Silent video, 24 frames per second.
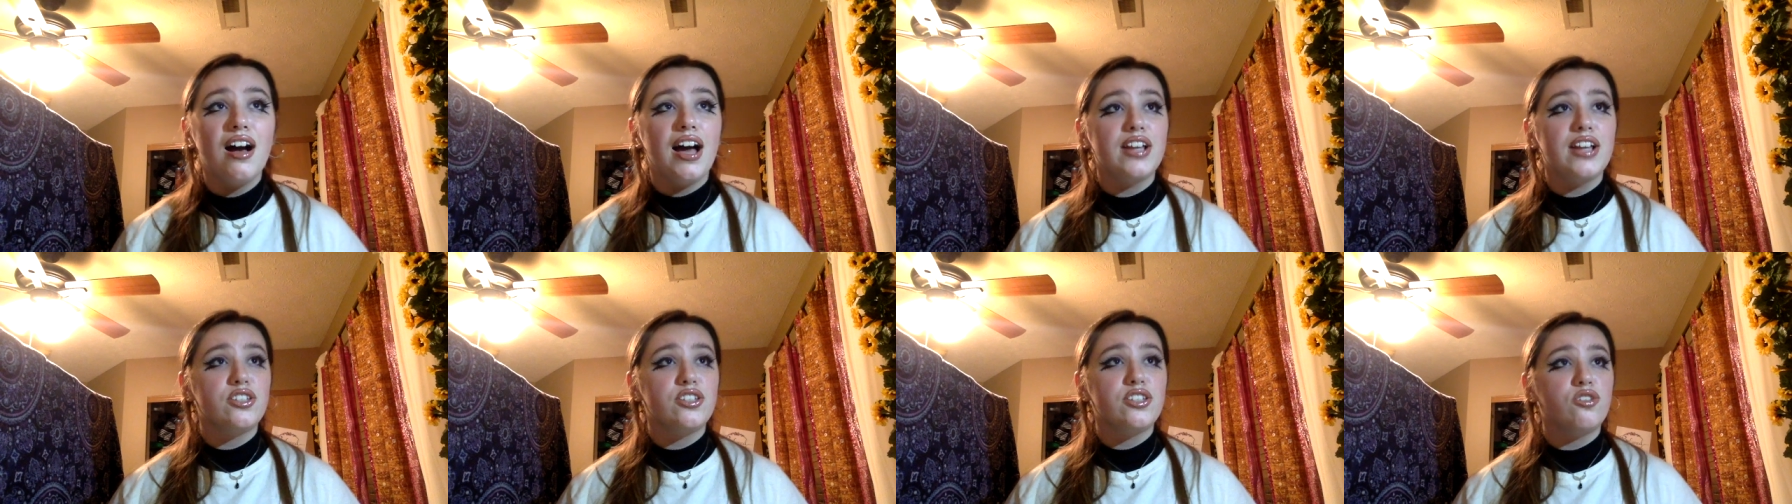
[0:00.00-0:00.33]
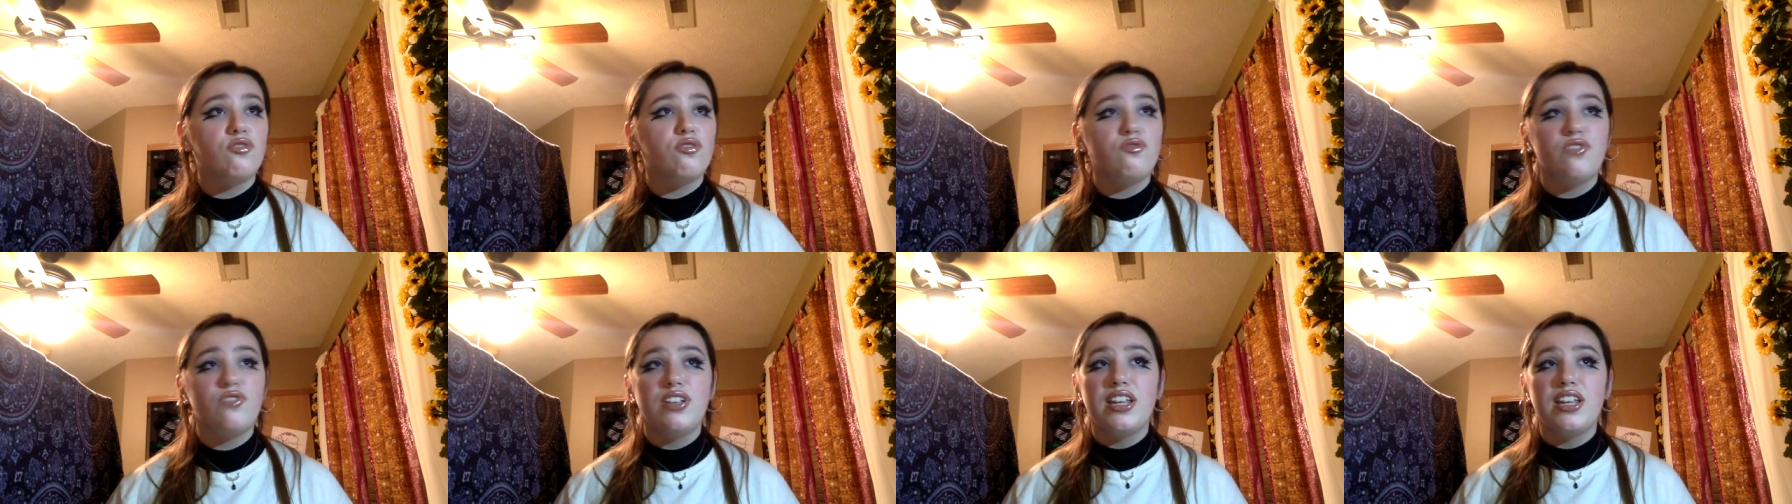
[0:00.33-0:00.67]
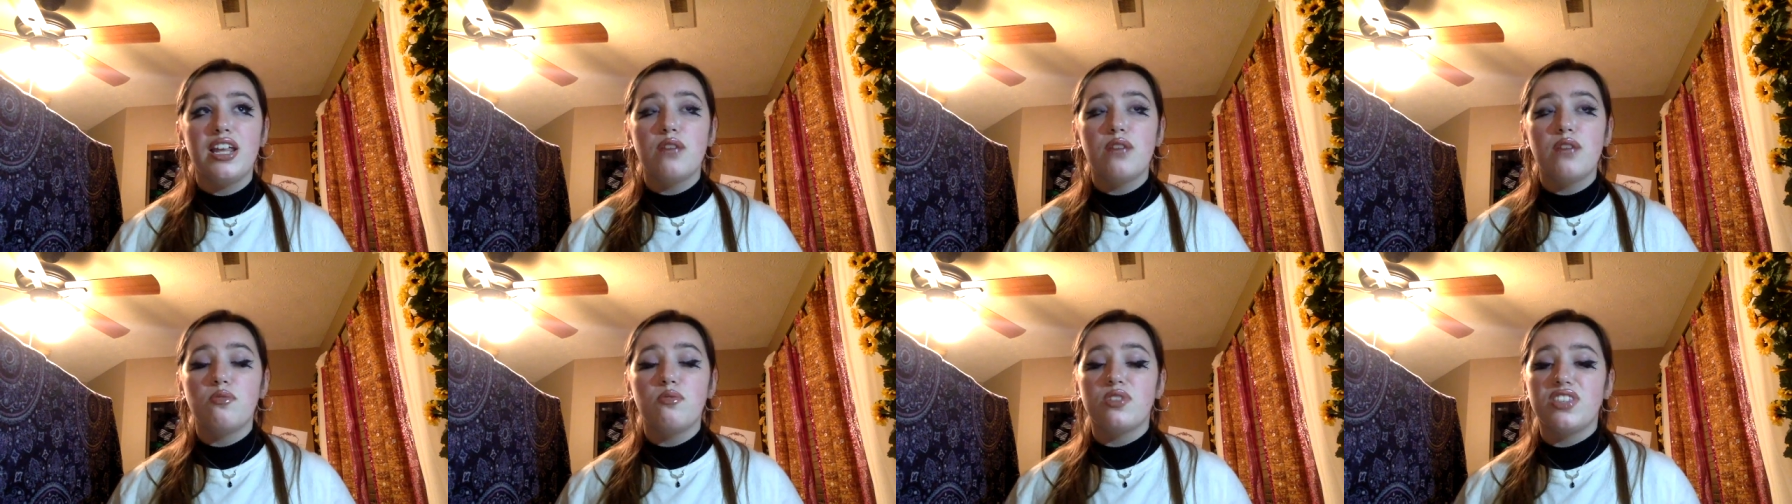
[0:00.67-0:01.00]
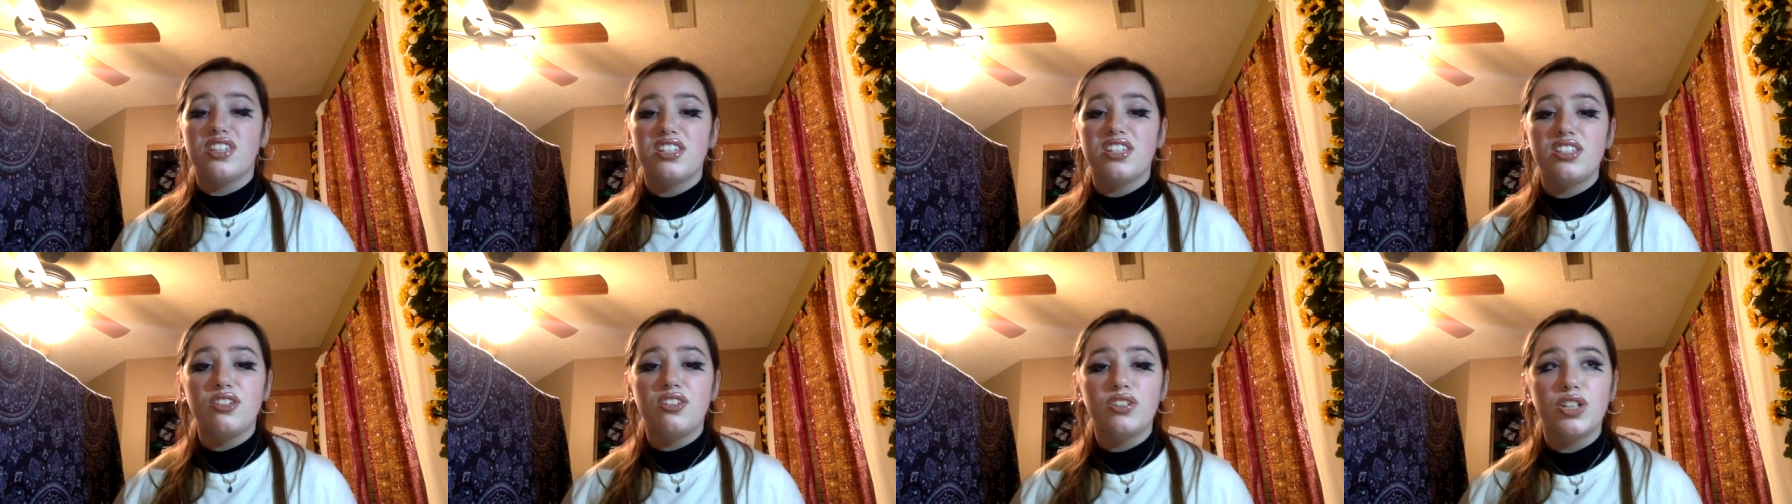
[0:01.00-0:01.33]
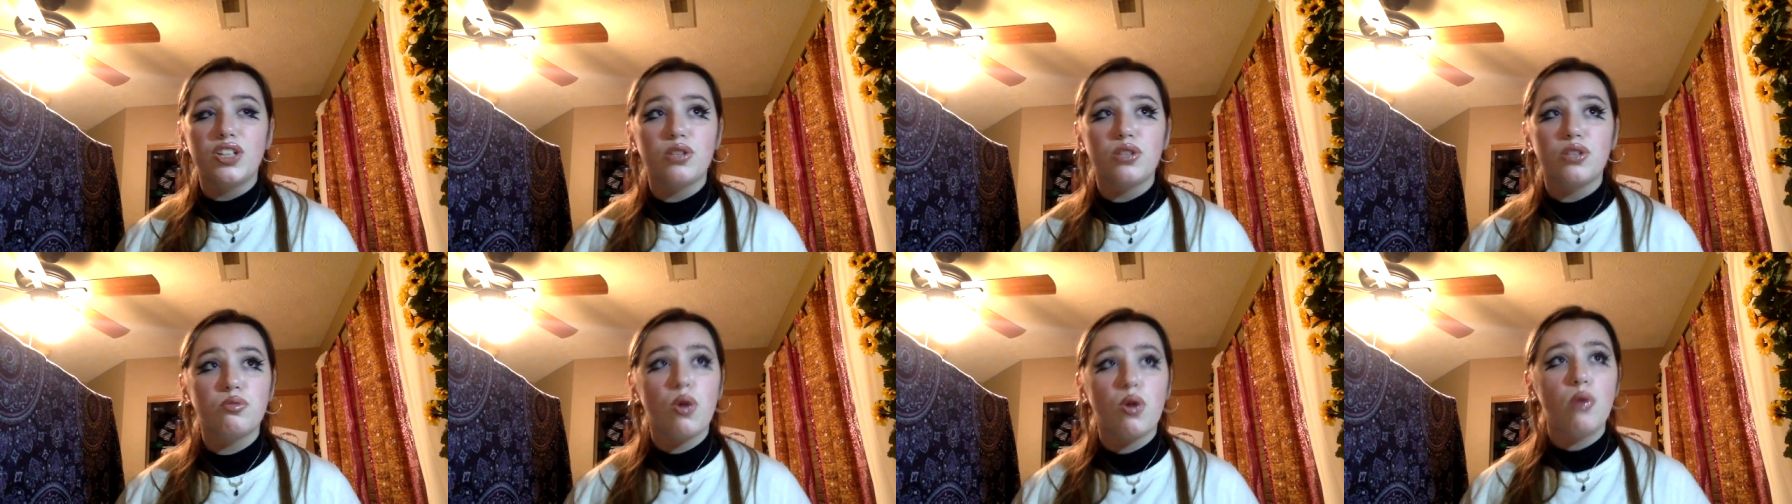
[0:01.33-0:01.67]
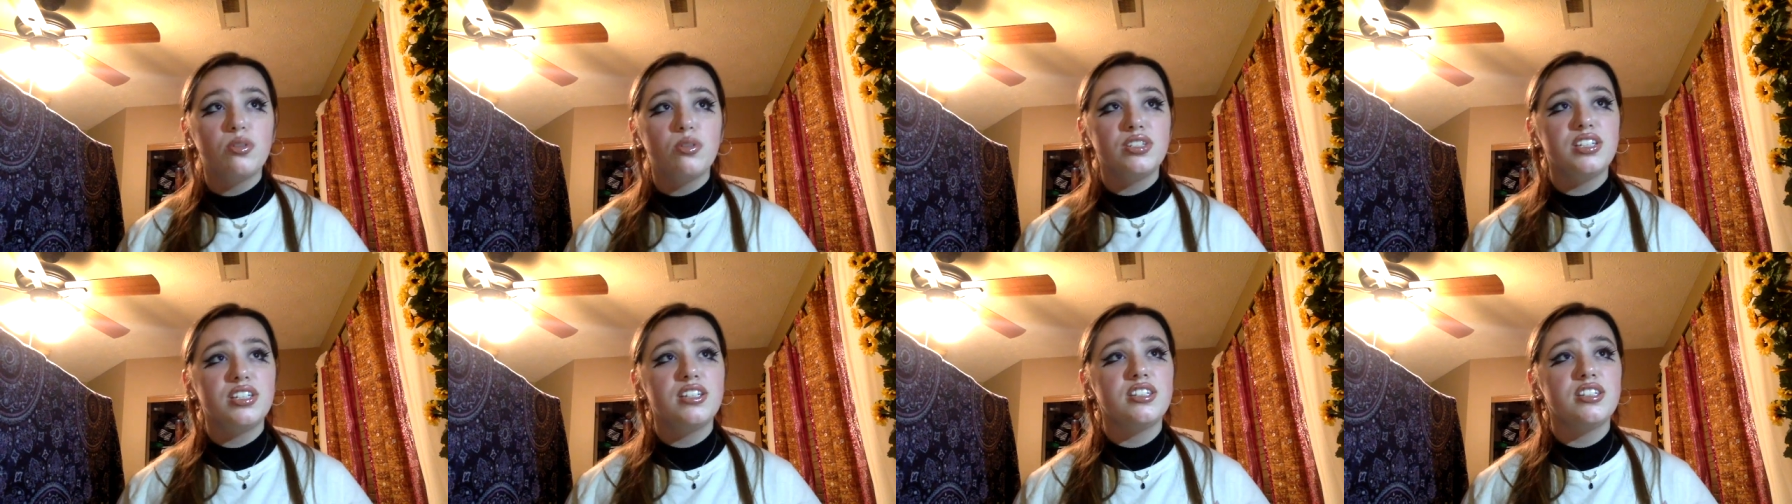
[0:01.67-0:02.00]
I don't fit in with the silky
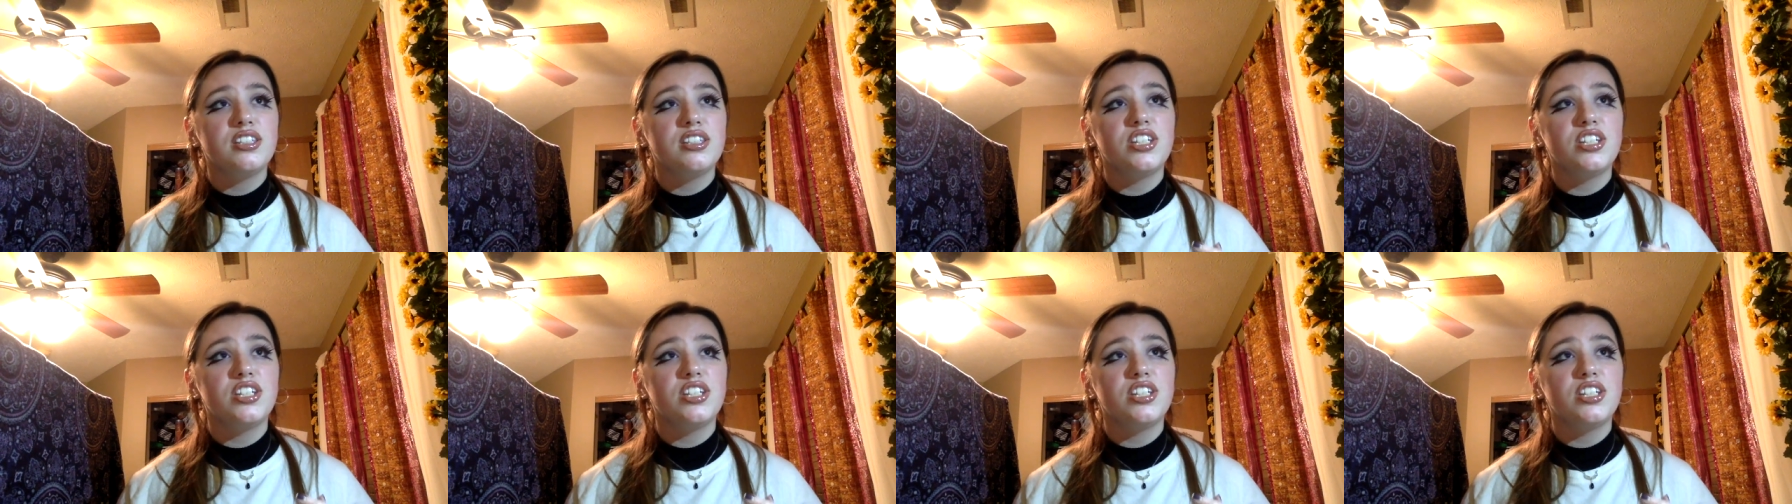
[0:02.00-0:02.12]
roses,